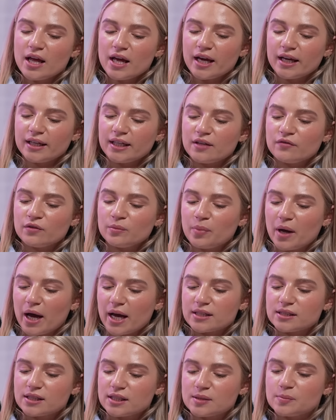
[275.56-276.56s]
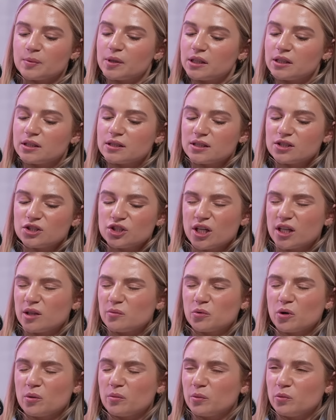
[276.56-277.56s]
And even past experiences, yeah, they
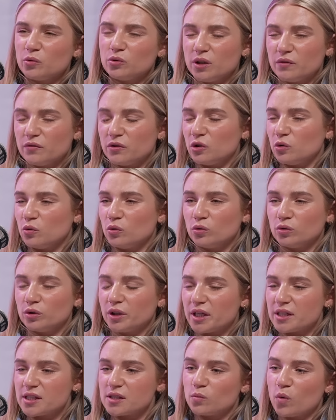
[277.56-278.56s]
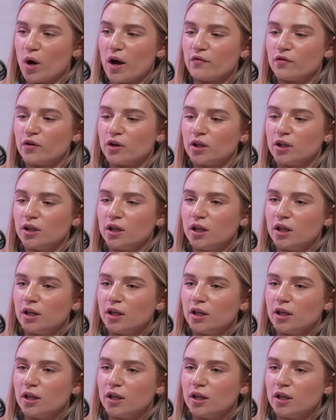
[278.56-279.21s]
probably won't even know, listen, whatever.